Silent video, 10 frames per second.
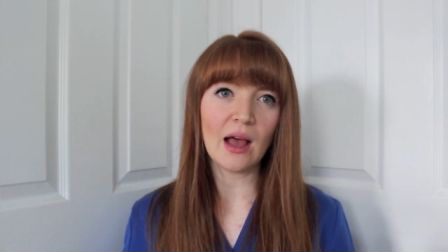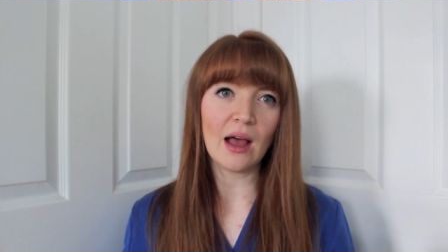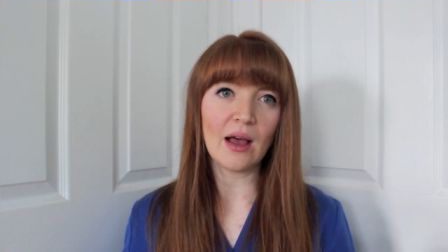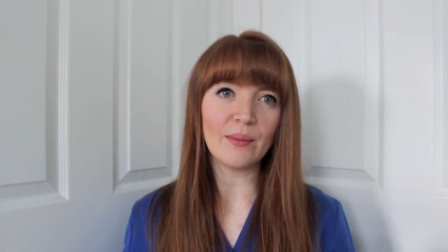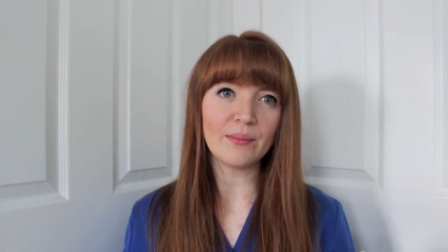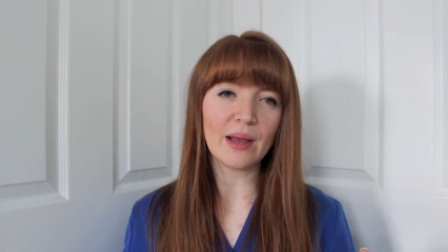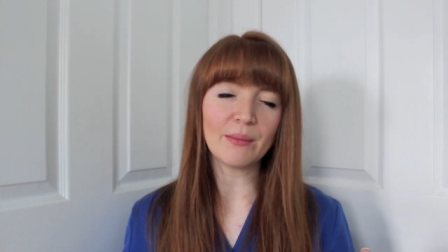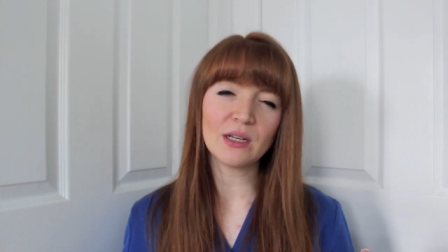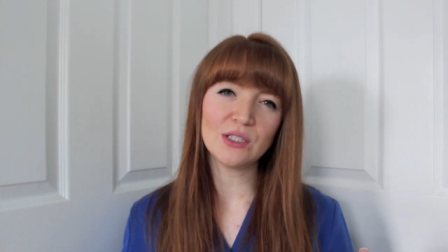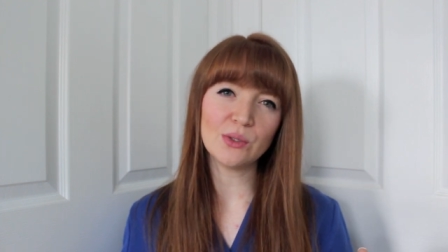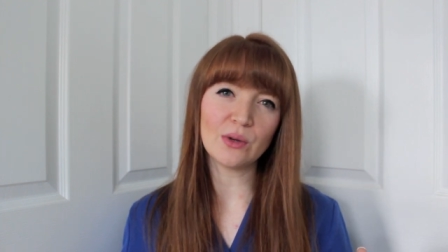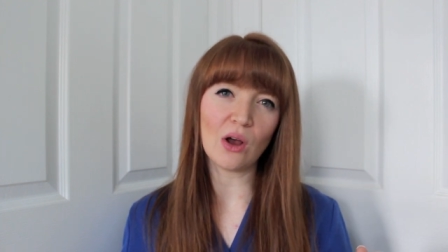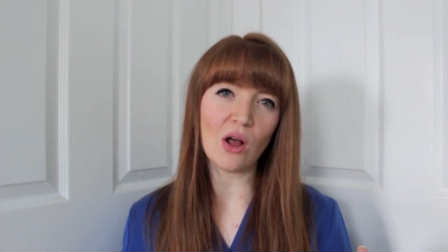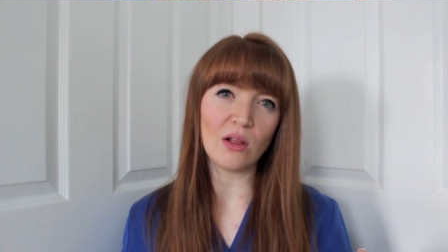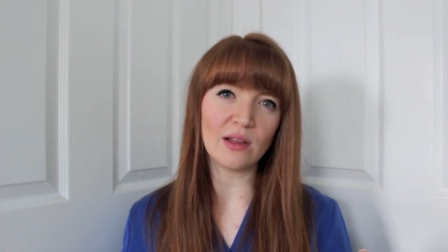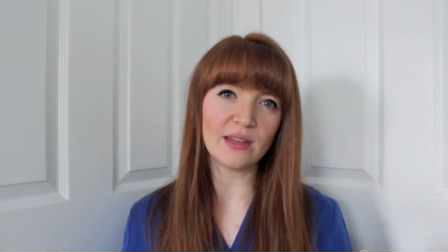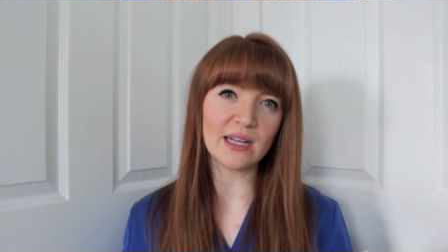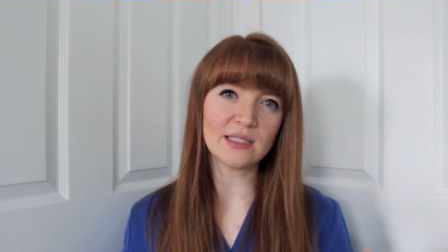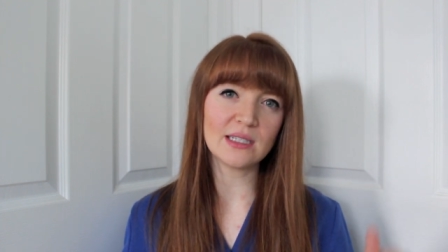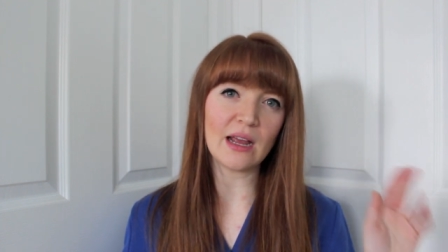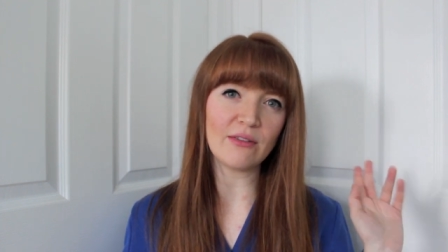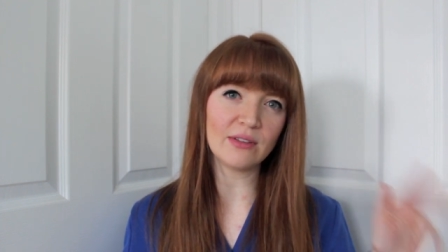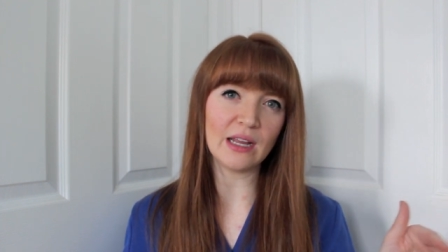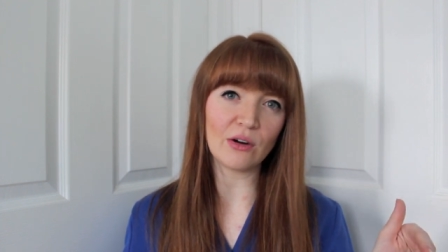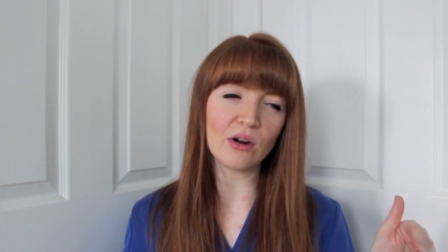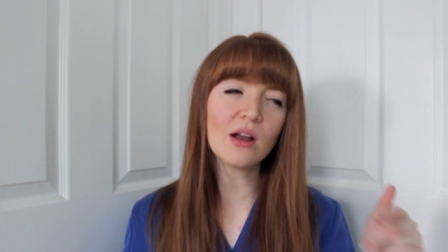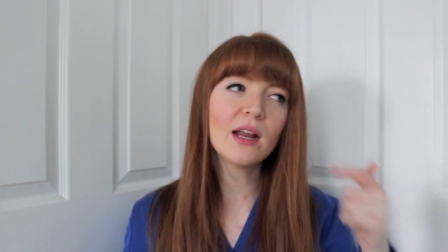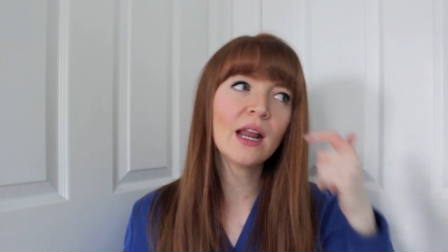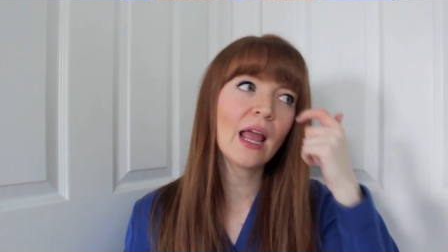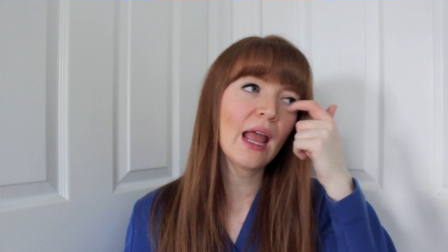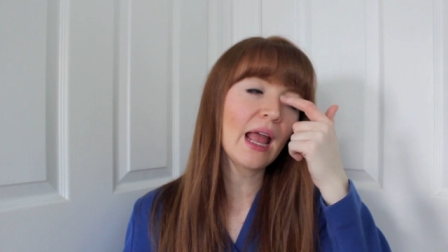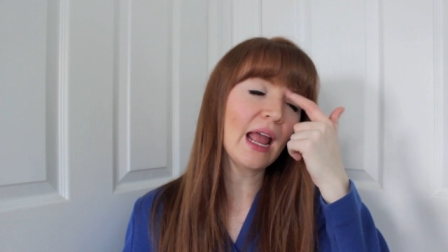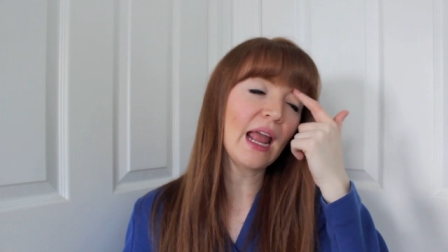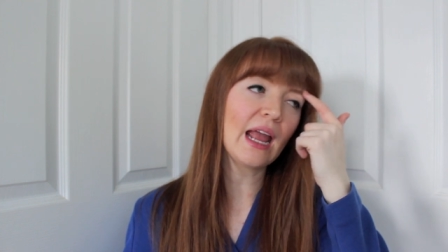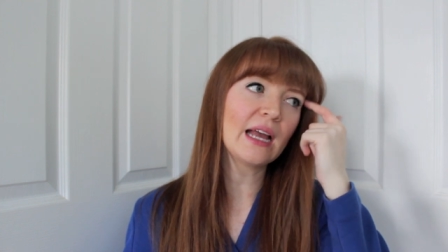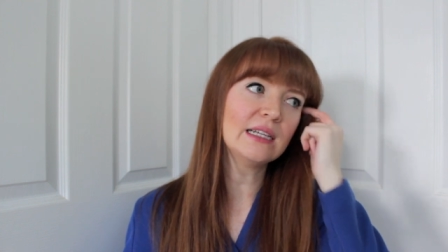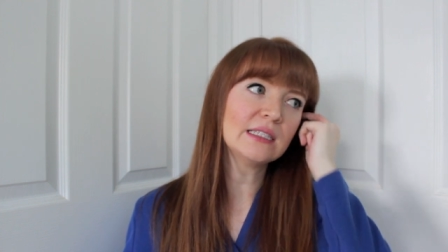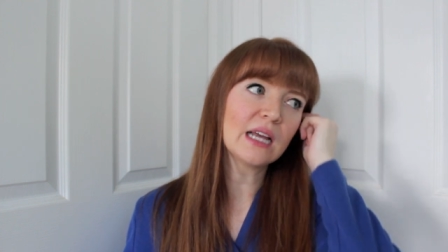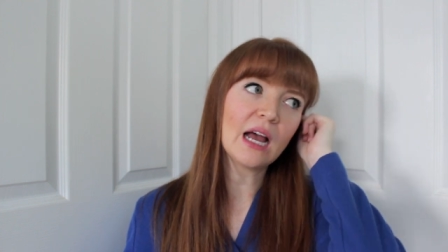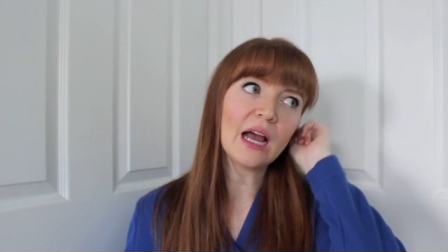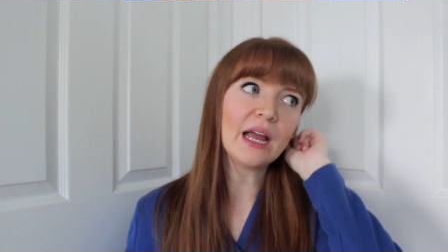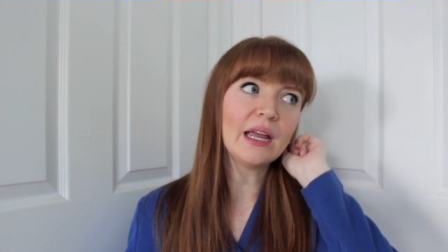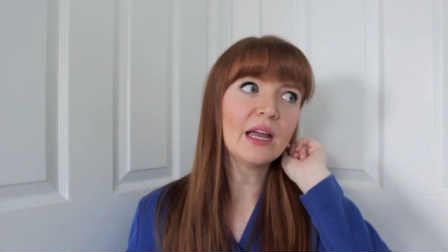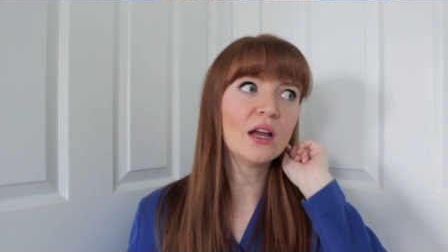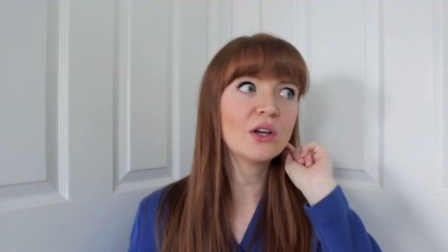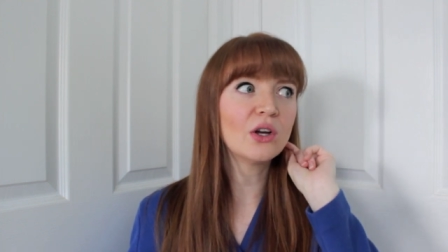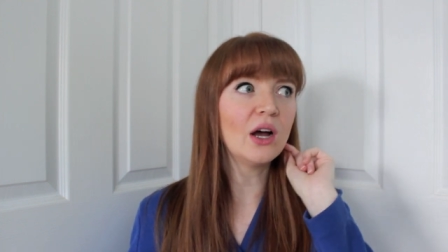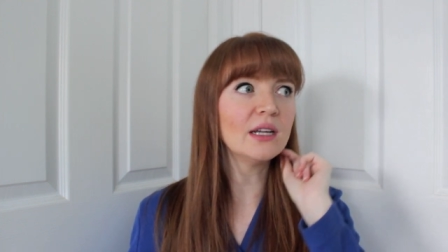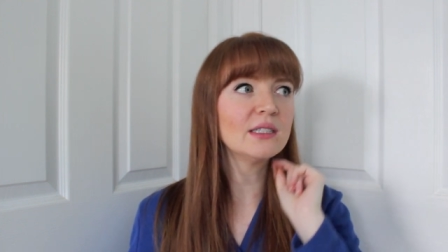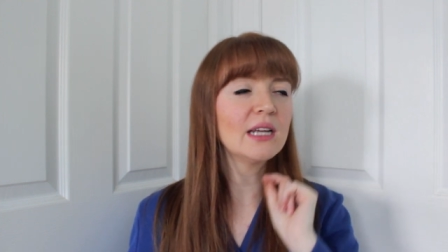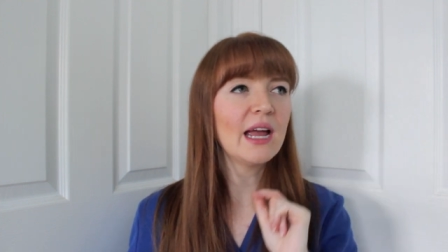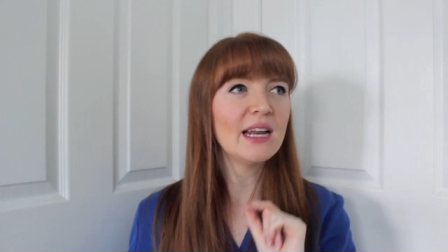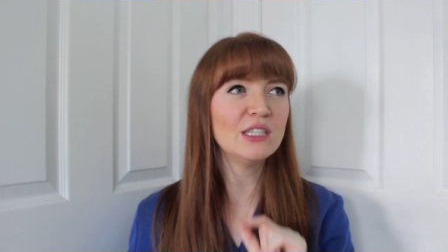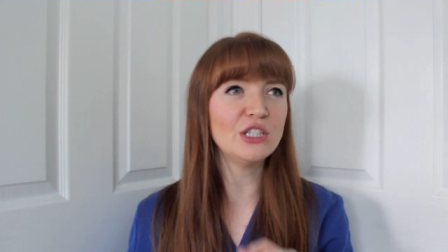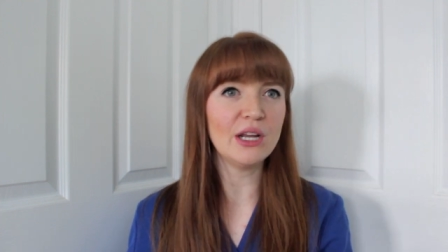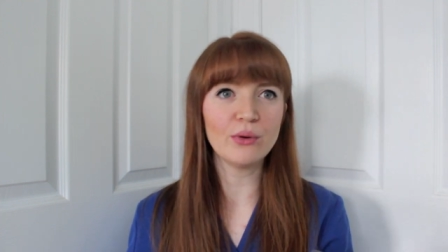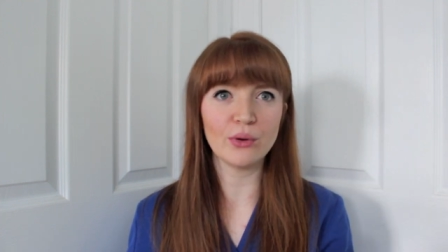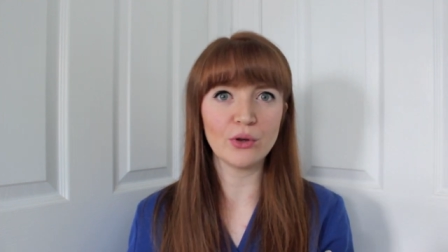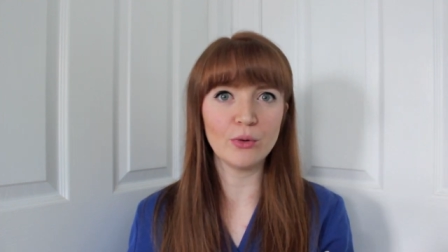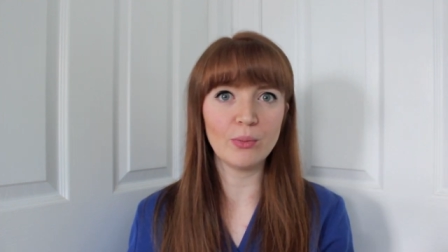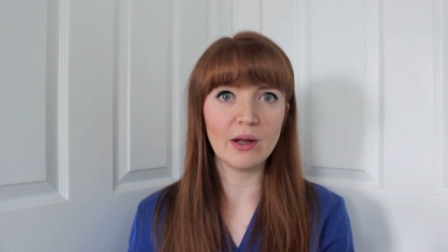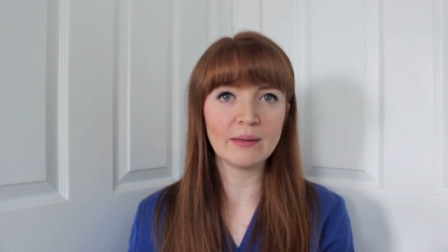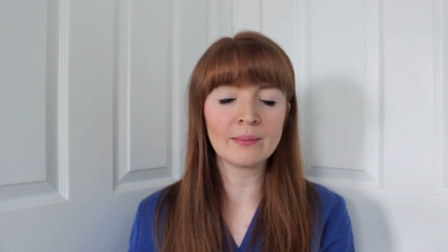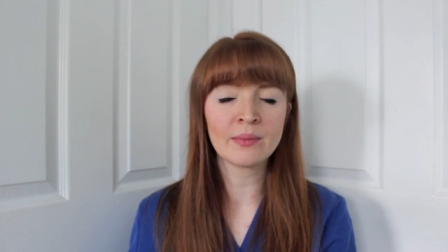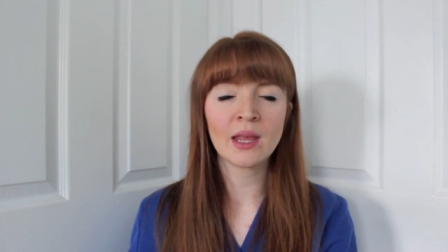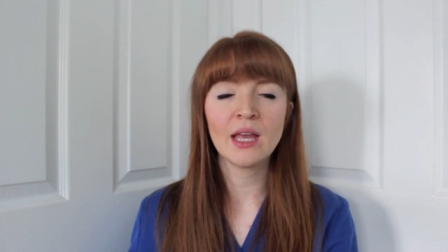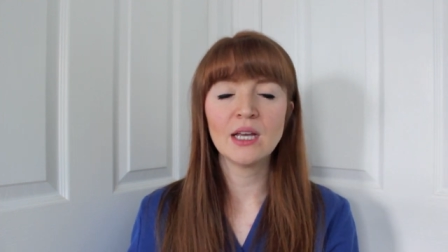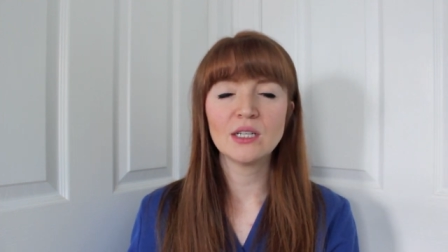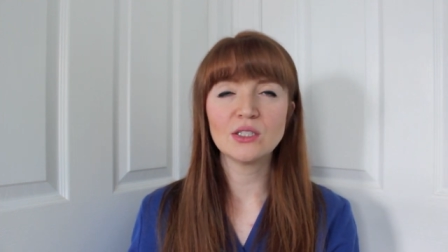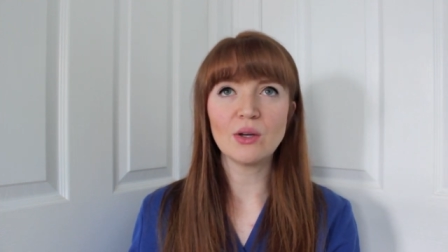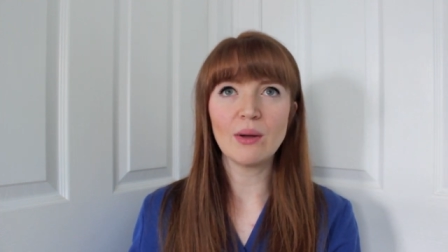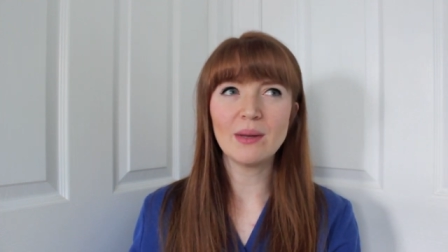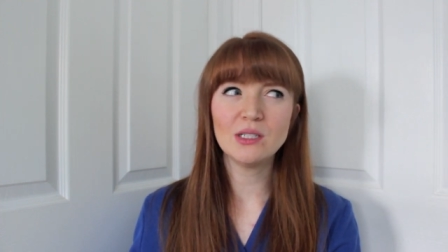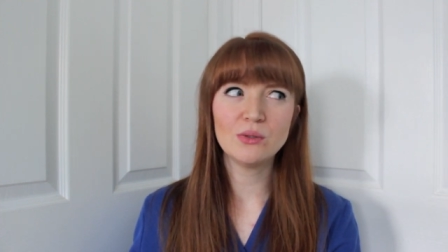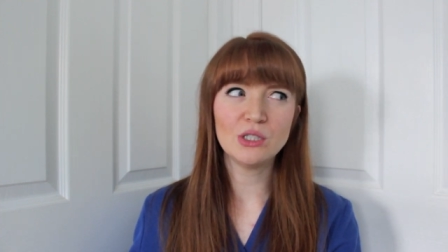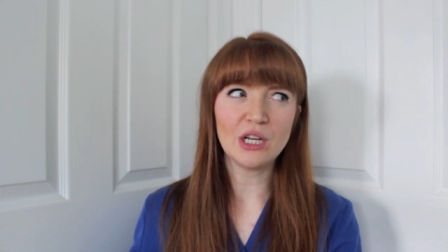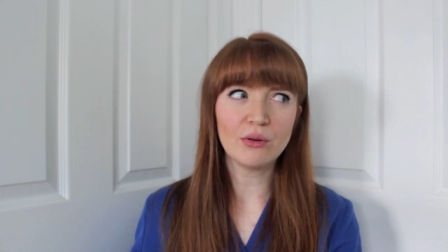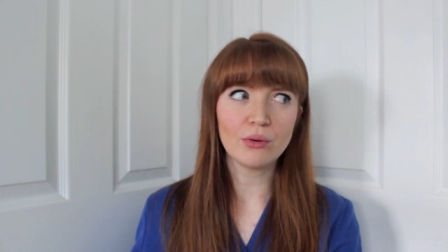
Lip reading: I'm going to do a haul on that stuff later on. And I had a J. Crew coupon. So I might do a J.